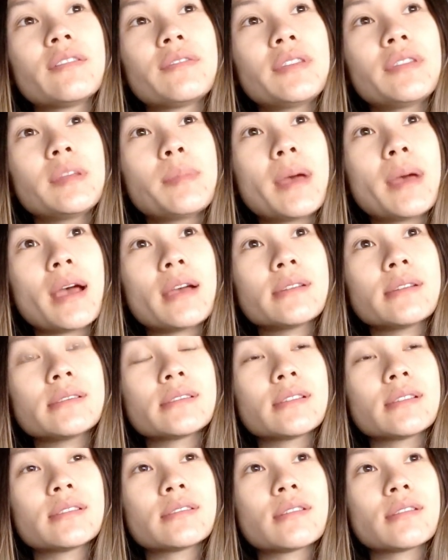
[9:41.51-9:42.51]

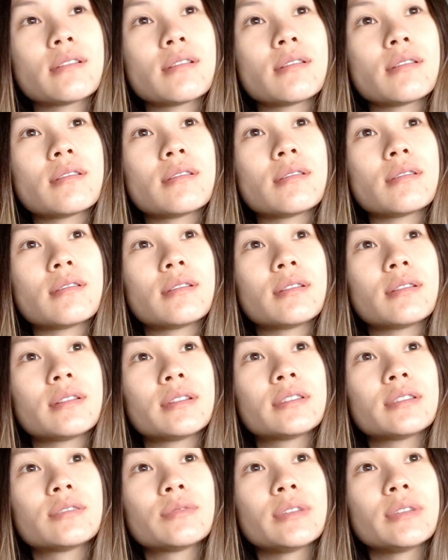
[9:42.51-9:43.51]
feedbacks, so
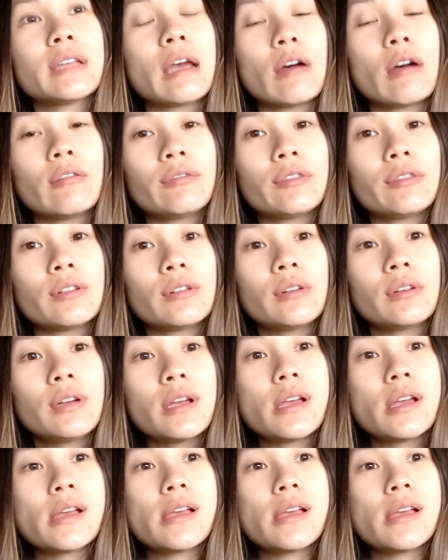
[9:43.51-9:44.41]
it's really helpful,